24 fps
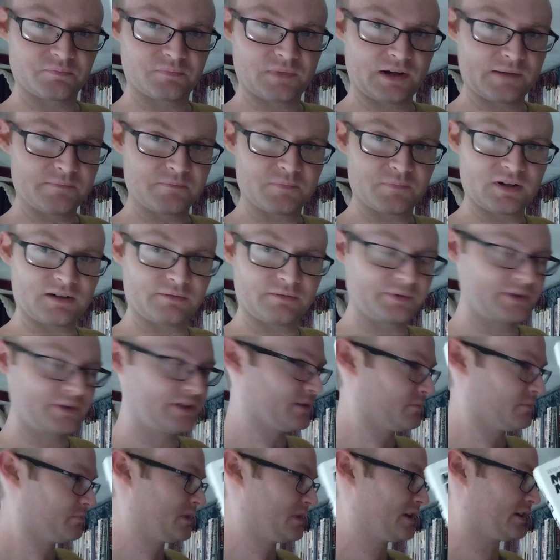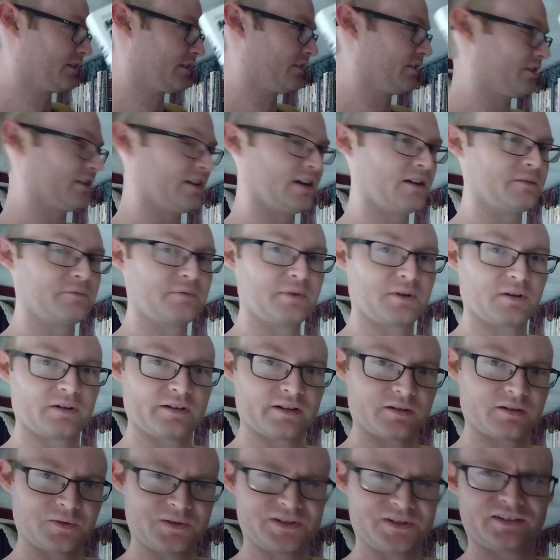I probably didn't make it sound very
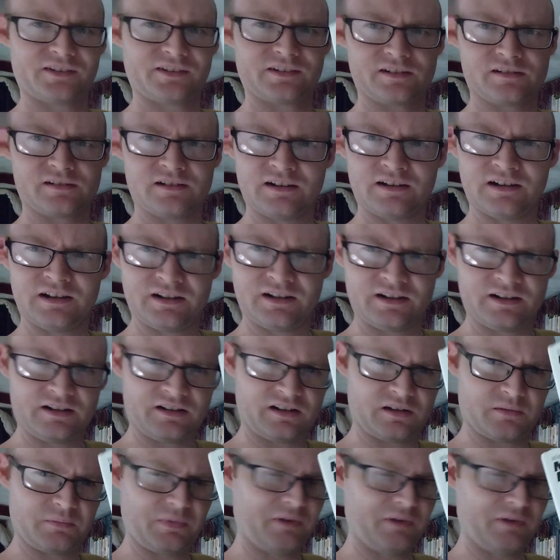interesting, and to